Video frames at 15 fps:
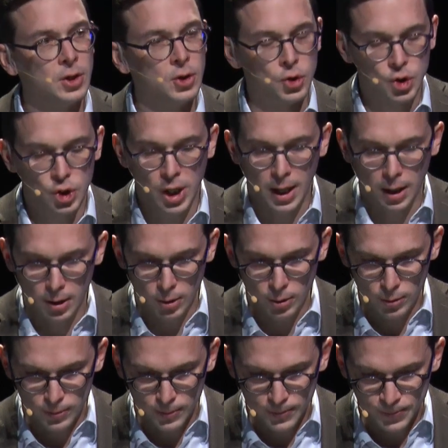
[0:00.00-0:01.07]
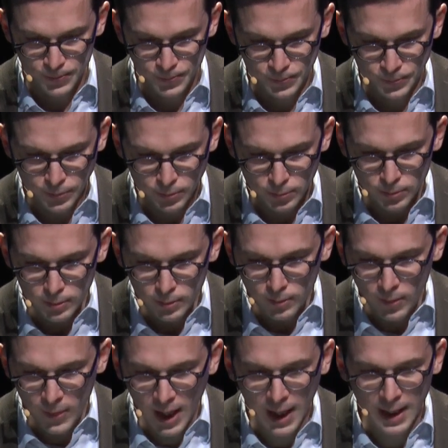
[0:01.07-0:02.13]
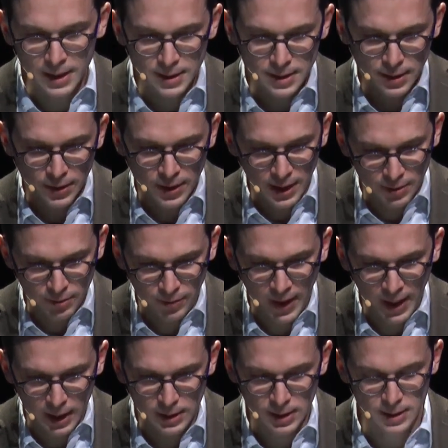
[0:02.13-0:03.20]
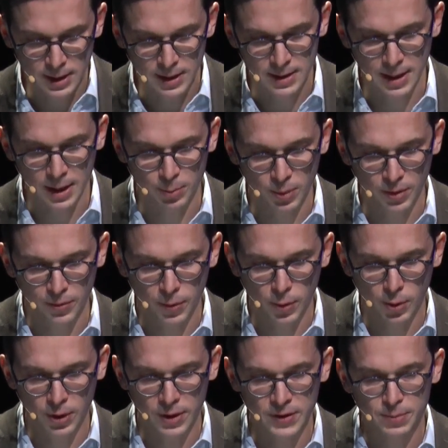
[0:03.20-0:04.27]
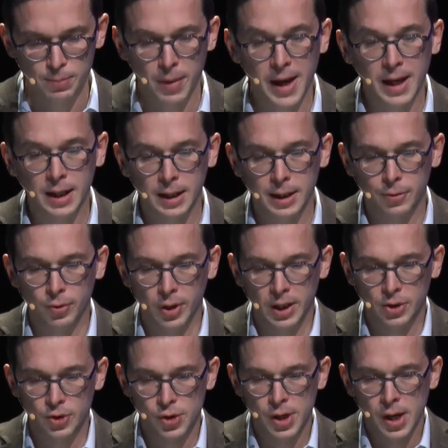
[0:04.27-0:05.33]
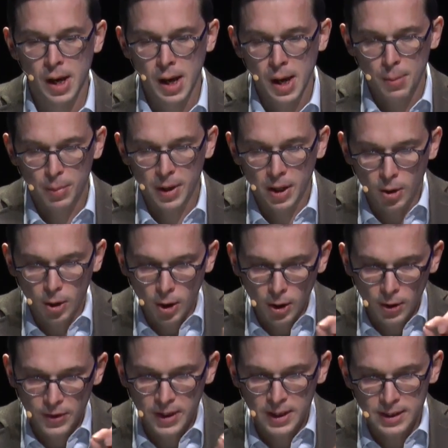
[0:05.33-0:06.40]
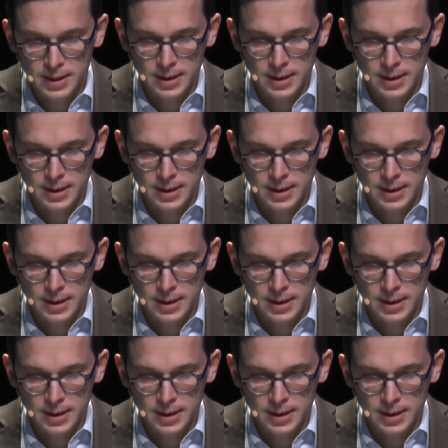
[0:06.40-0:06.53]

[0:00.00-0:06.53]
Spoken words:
shallow. And the effect, as I said before, is mainly reached by all these